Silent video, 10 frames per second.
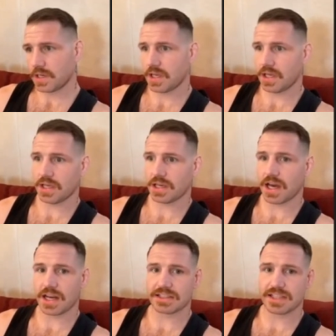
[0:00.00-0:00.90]
he
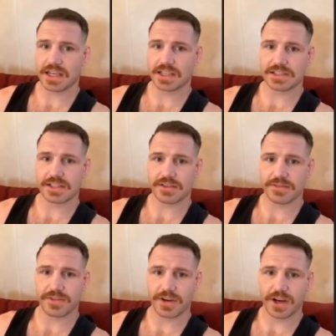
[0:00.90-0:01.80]
got a taste
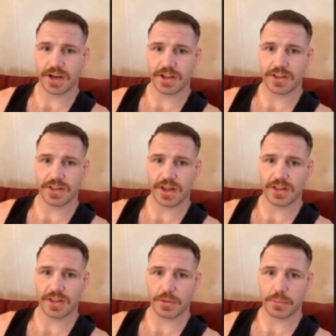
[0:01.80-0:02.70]
of a, a,
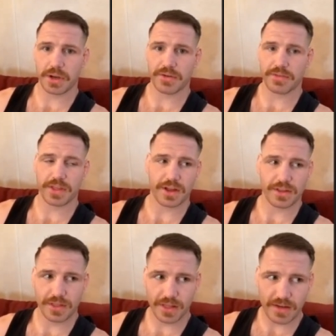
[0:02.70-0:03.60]
a little bit of the
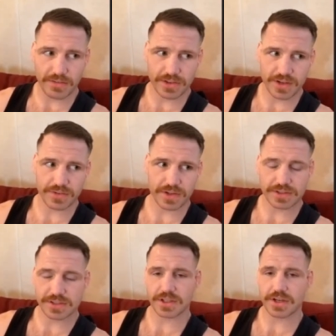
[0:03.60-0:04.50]
level
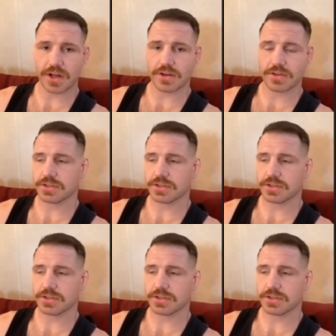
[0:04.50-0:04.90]
difference, you know.